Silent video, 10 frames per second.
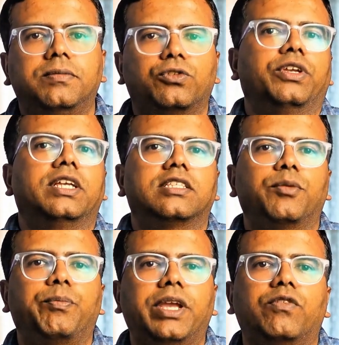So you can say
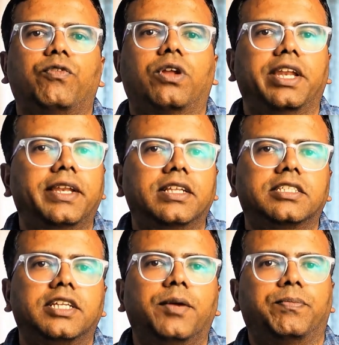pink for clinical
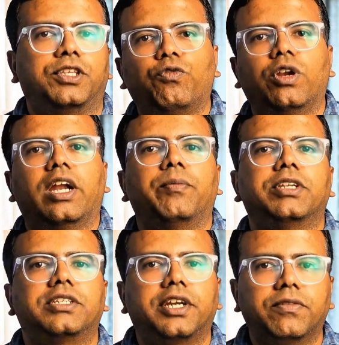step, blue for
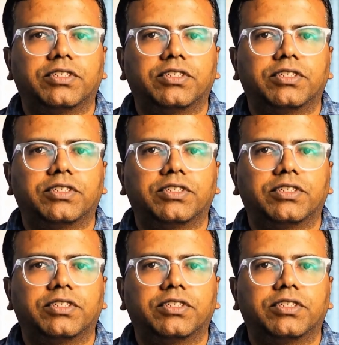administrative